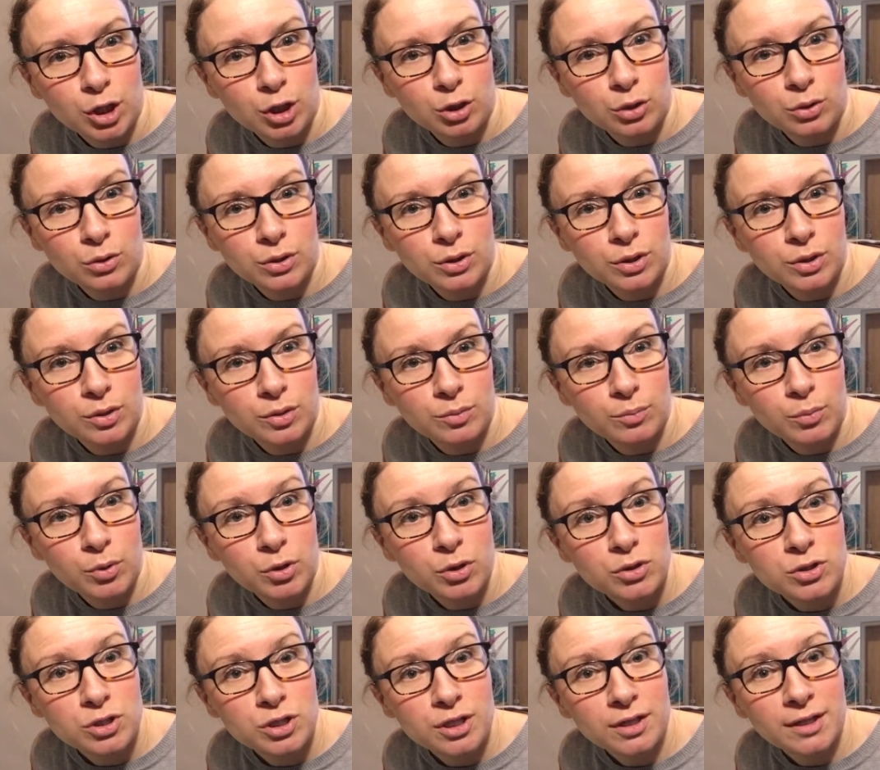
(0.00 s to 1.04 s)
you can
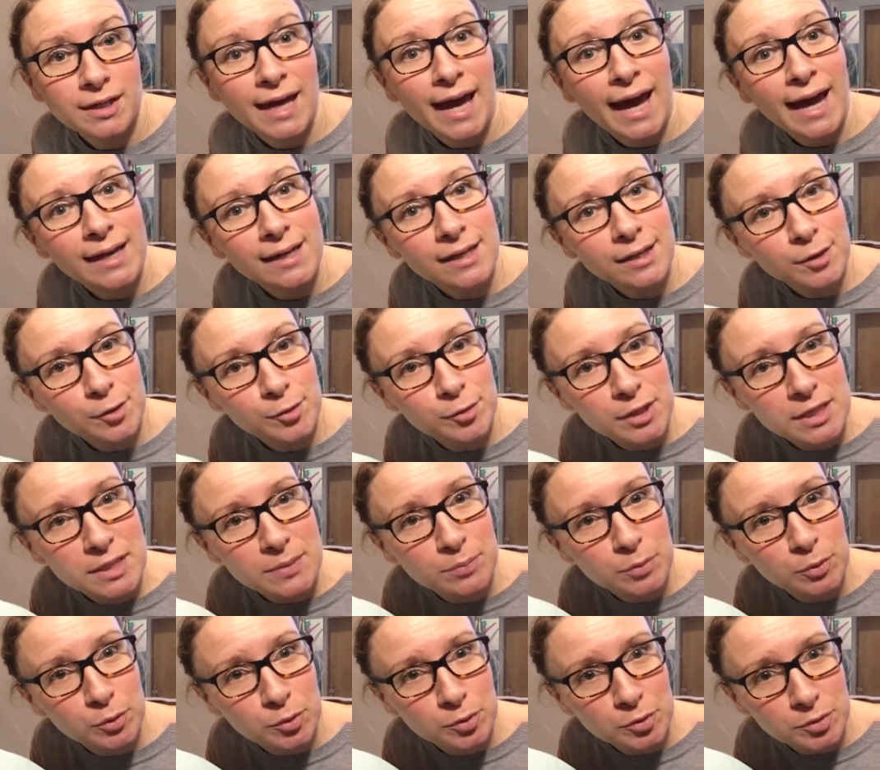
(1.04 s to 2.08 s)
put a cake on this
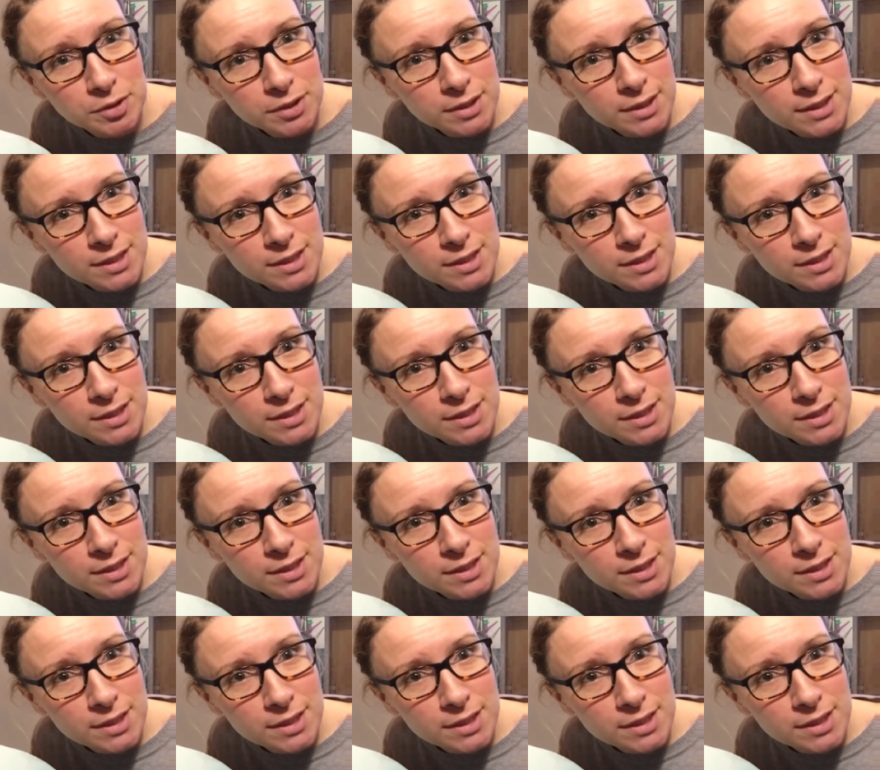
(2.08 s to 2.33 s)
board and